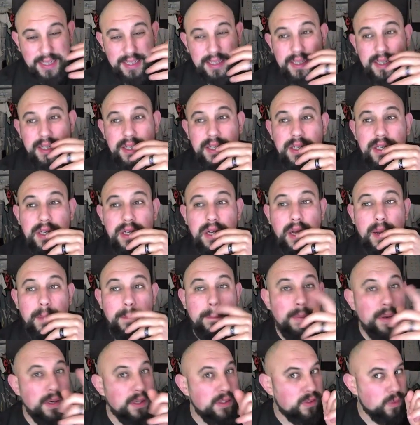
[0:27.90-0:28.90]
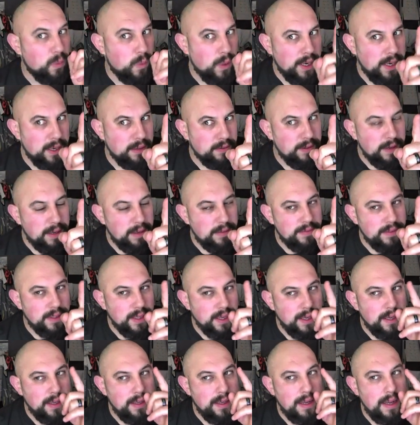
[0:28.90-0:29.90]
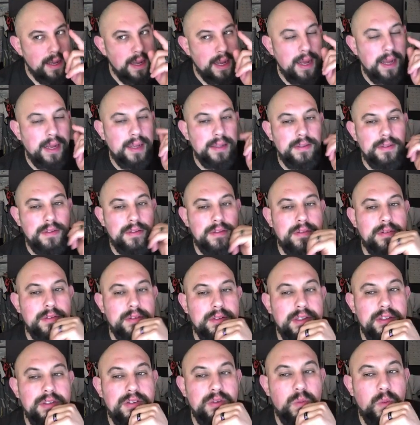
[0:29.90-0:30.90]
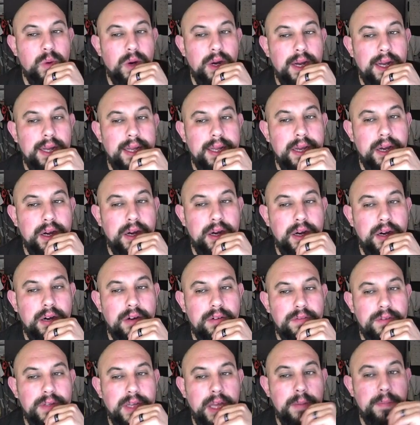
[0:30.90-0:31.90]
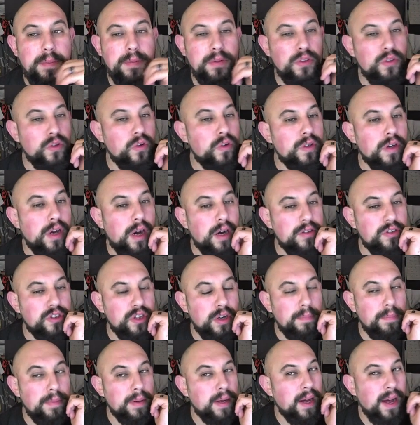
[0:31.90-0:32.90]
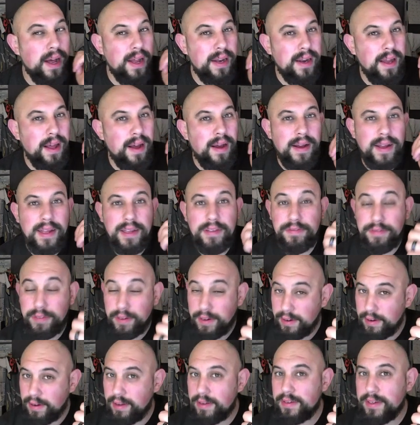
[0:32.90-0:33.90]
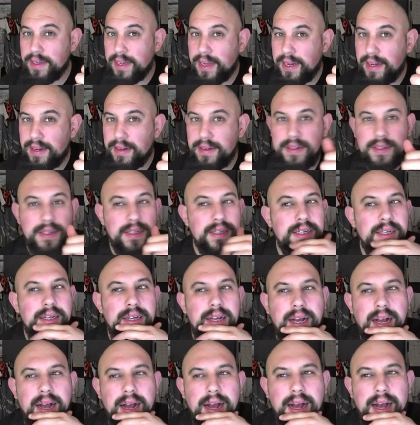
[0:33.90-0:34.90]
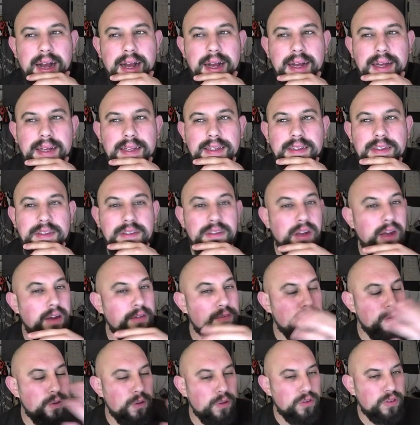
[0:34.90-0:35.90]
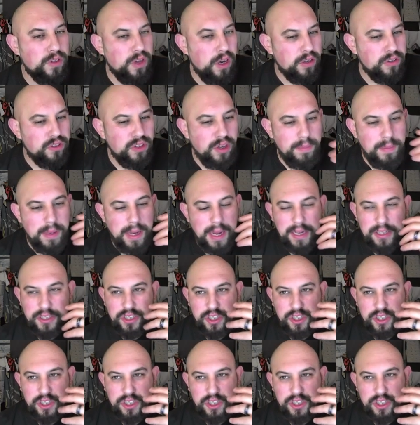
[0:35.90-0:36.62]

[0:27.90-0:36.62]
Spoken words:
But there's a way around that. And there's a way of keeping your Garchomp alive for longer. And of course, Garchomp, as you know,